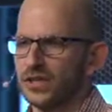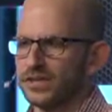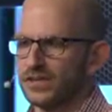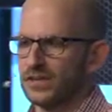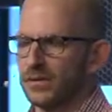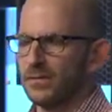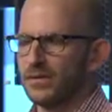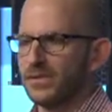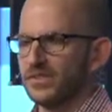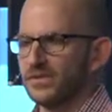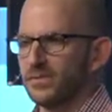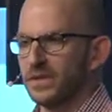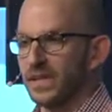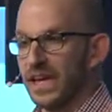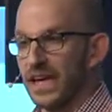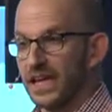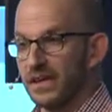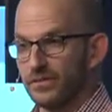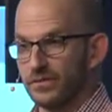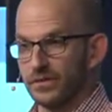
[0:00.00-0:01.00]
somebody's
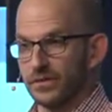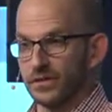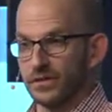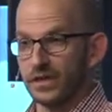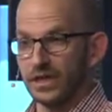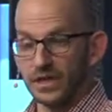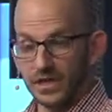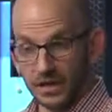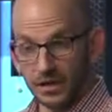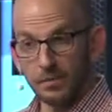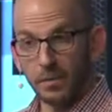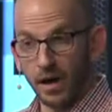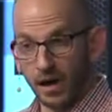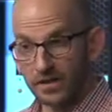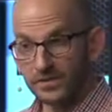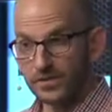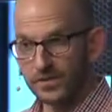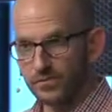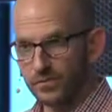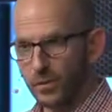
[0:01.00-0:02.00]
behavior in a
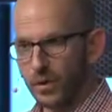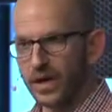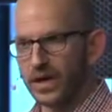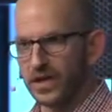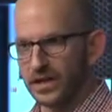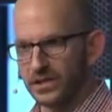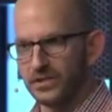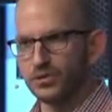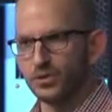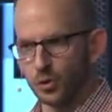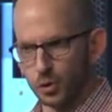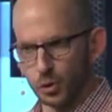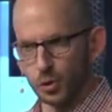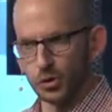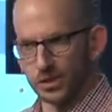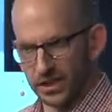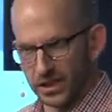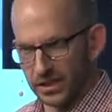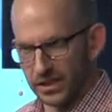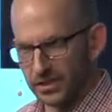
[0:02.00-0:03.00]
positive way,
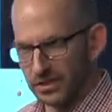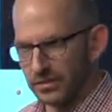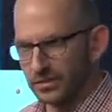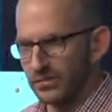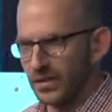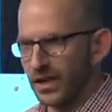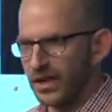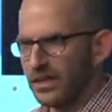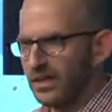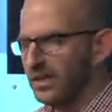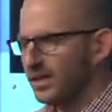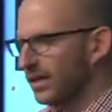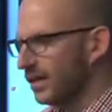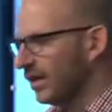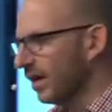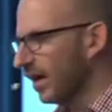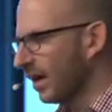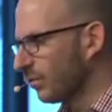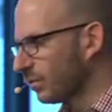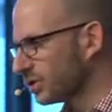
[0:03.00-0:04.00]
usually, right?
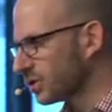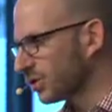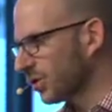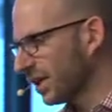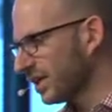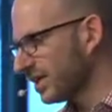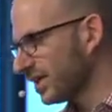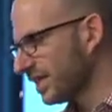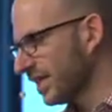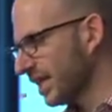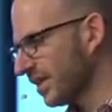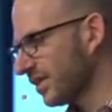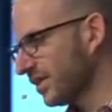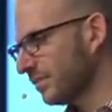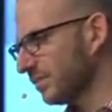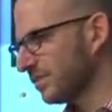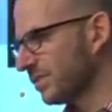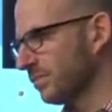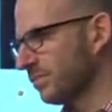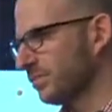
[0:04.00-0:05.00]
We're trying to get
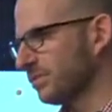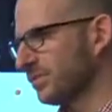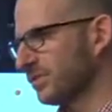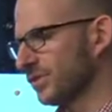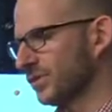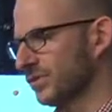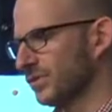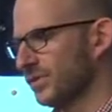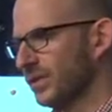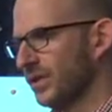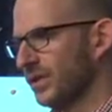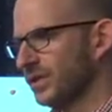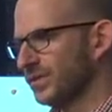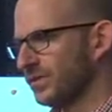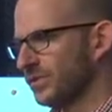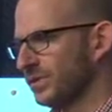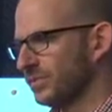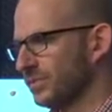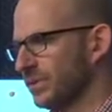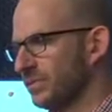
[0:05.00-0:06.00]
them to
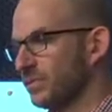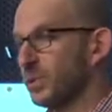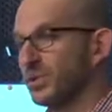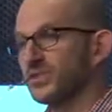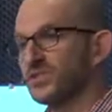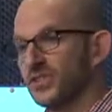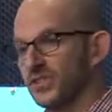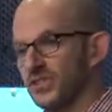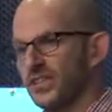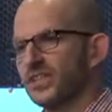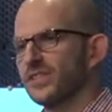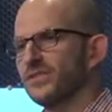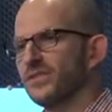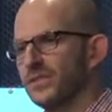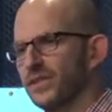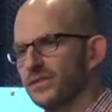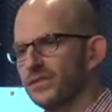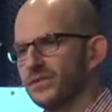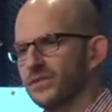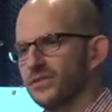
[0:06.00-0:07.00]
be more
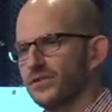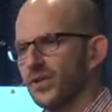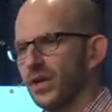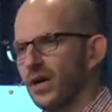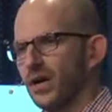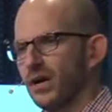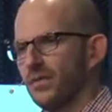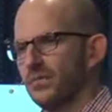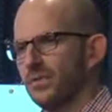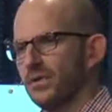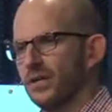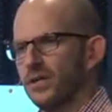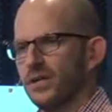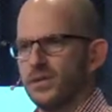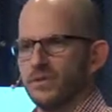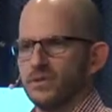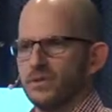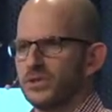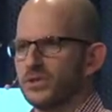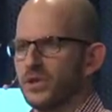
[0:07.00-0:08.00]
successful at their job.
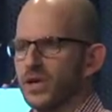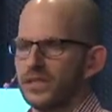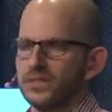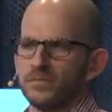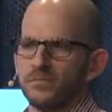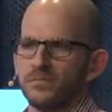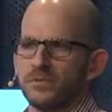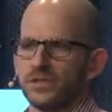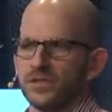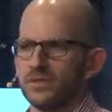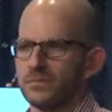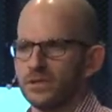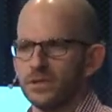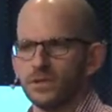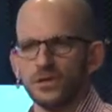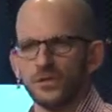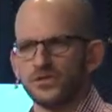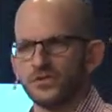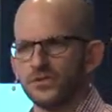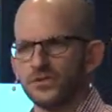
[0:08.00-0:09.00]
We're trying to bring them
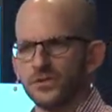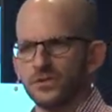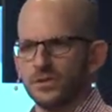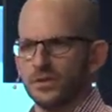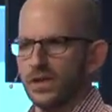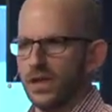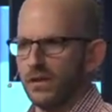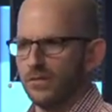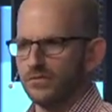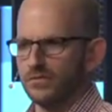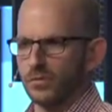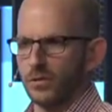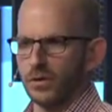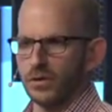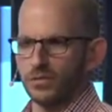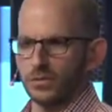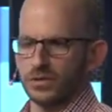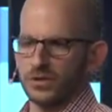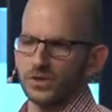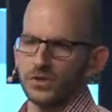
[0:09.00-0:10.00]
closer to a loved
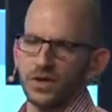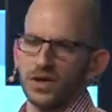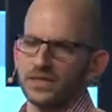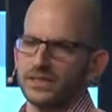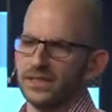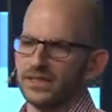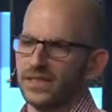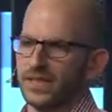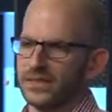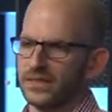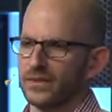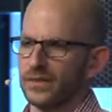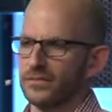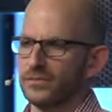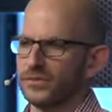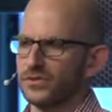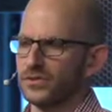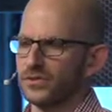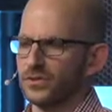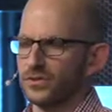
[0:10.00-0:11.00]
one. We're trying to get
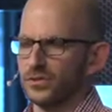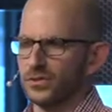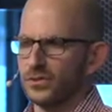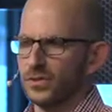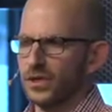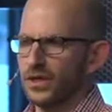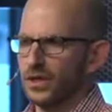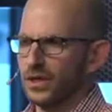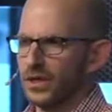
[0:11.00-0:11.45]
them to